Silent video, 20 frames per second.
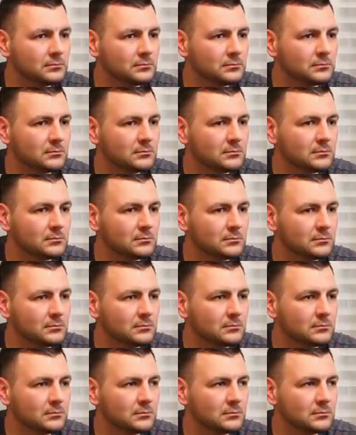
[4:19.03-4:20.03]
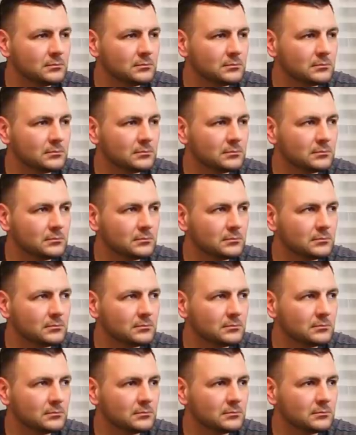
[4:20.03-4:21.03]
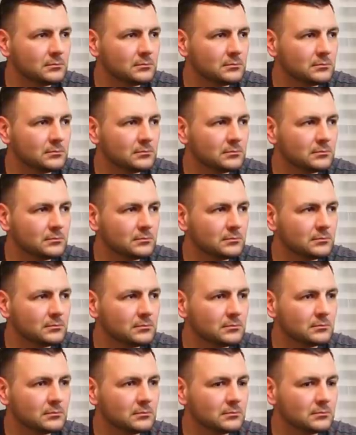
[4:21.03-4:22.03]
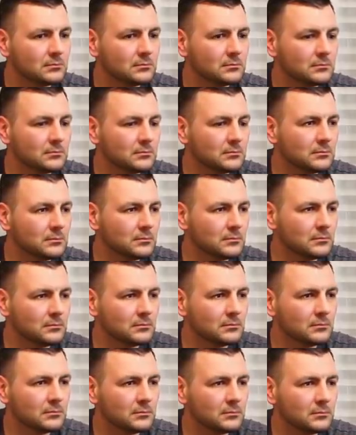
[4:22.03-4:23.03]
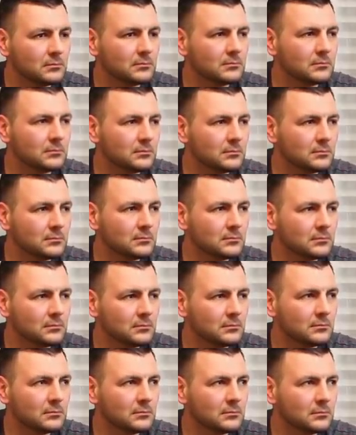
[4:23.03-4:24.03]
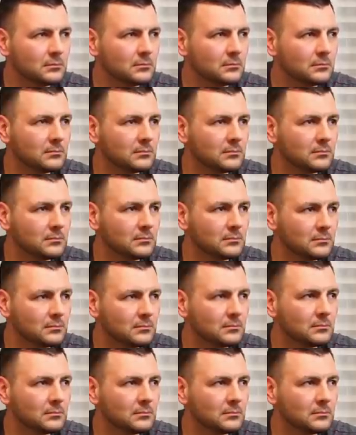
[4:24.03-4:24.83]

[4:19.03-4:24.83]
The person shown says nothing.